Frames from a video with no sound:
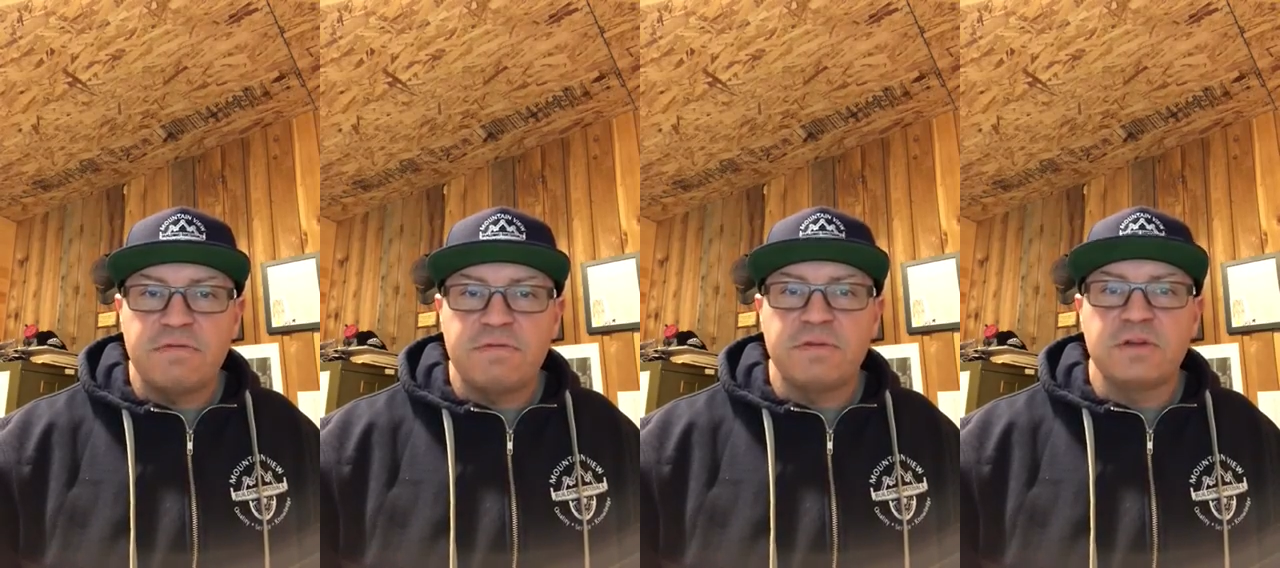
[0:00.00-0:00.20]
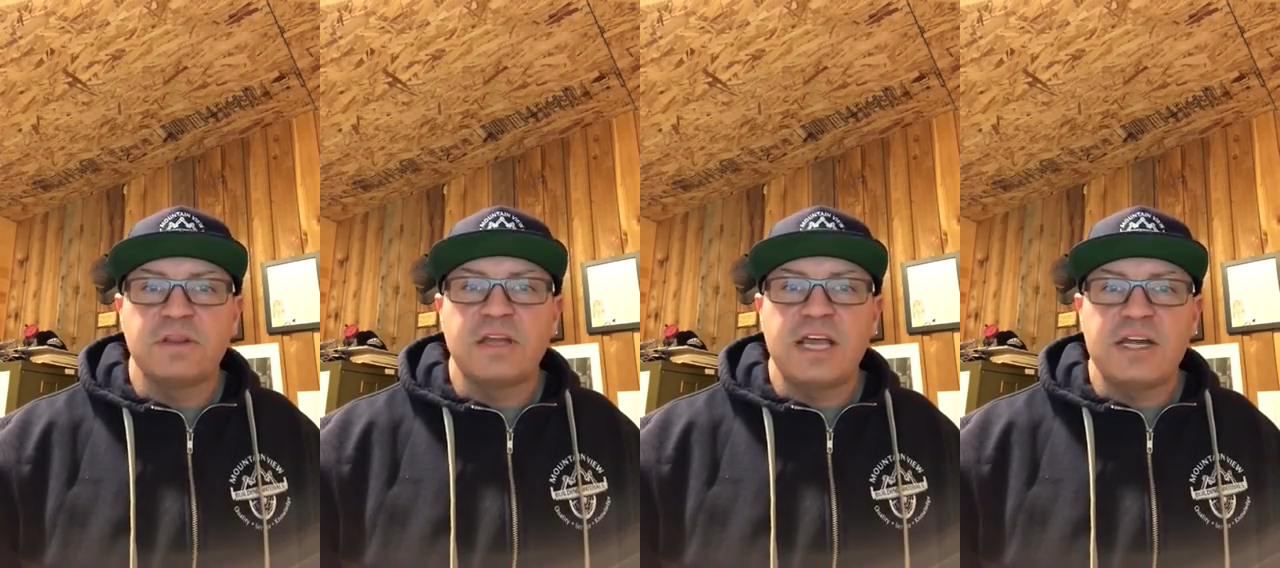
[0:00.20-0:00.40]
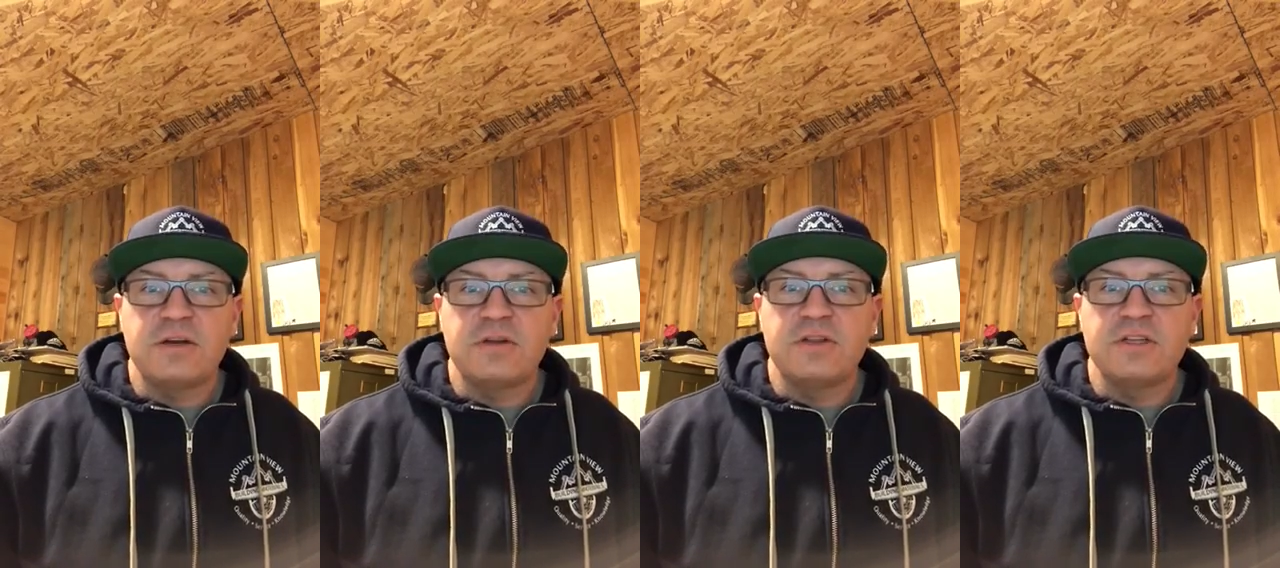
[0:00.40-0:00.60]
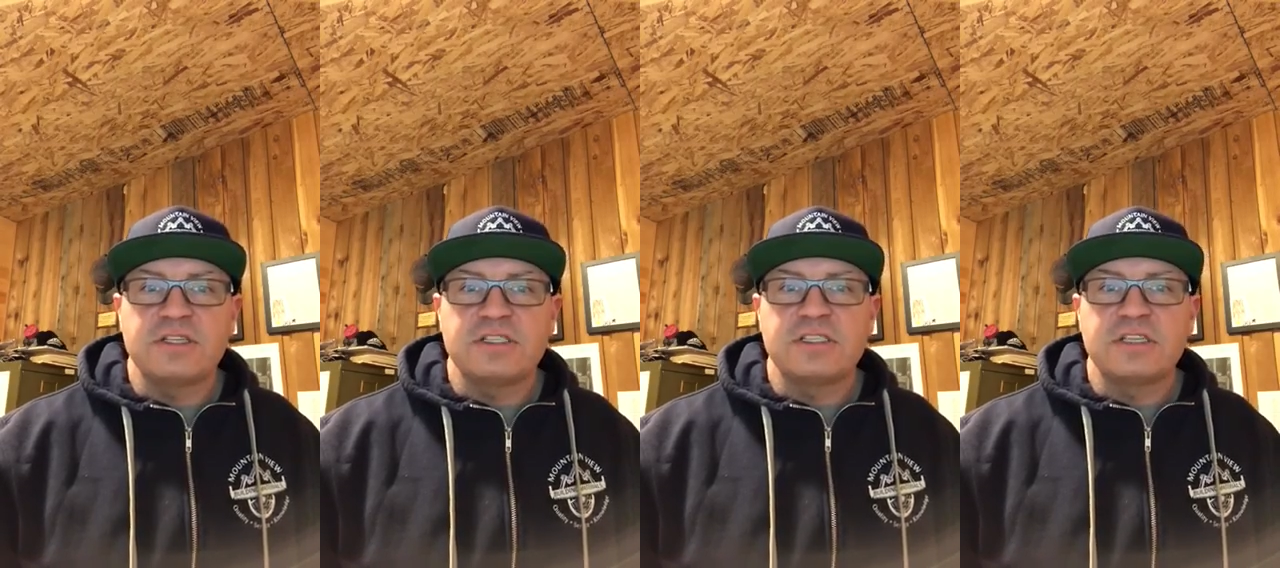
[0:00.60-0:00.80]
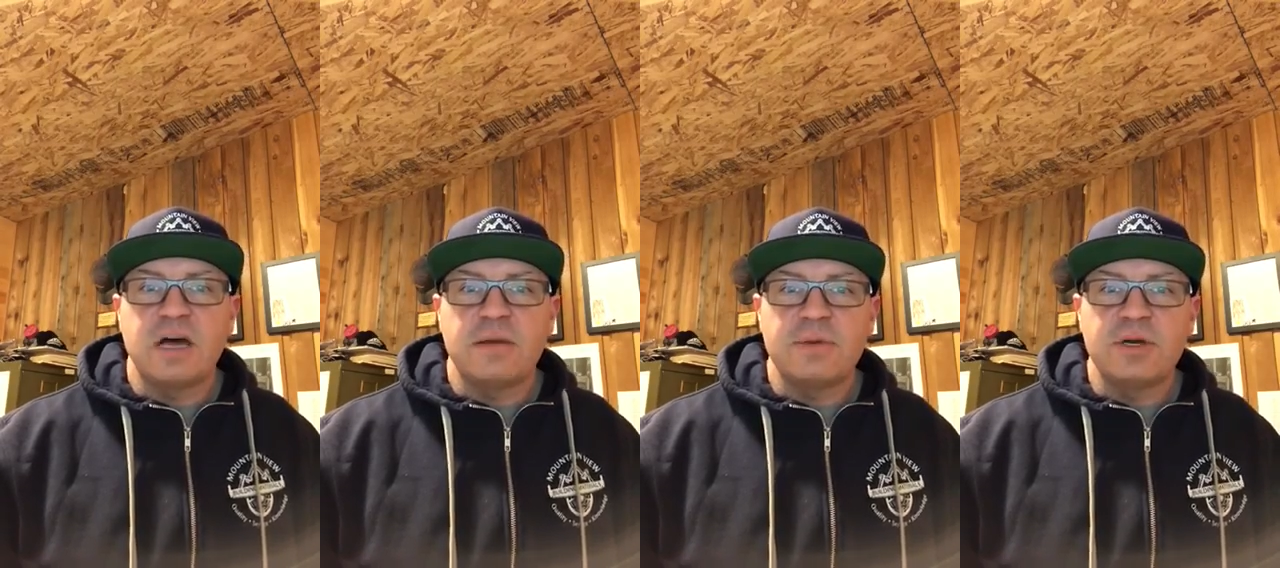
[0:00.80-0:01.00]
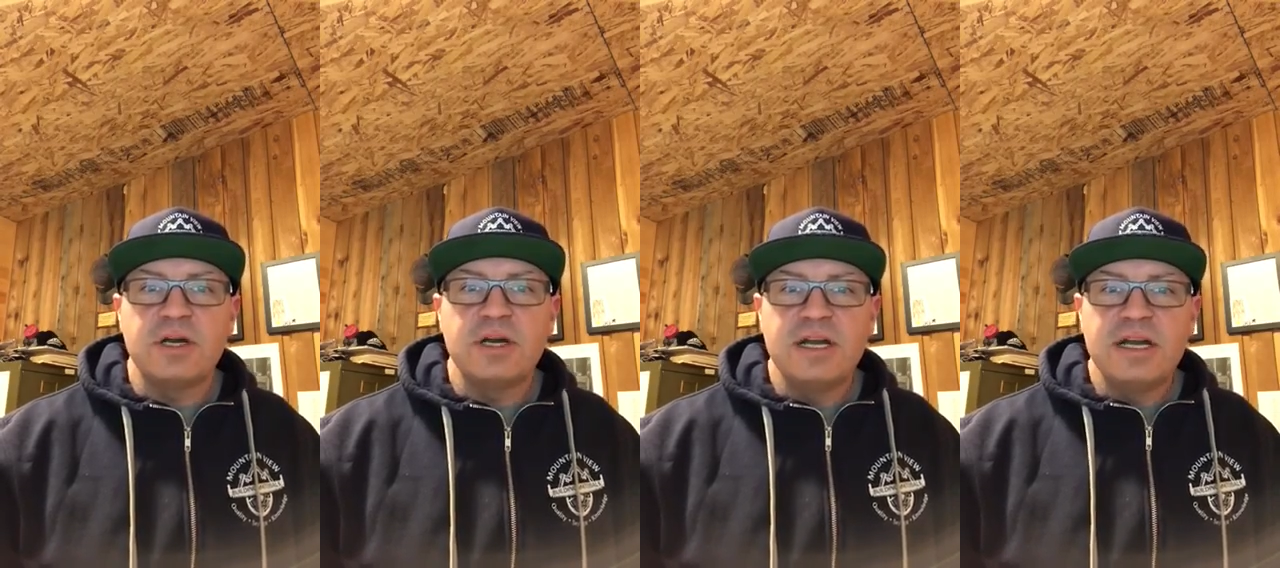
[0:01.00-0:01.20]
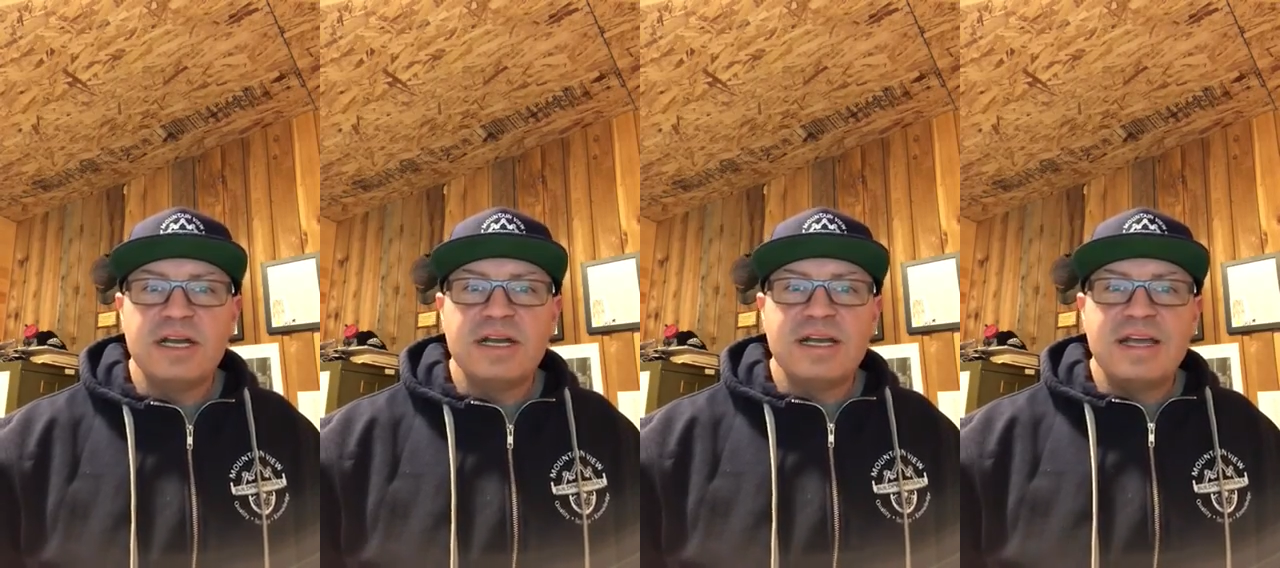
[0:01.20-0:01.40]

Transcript: for later this summer,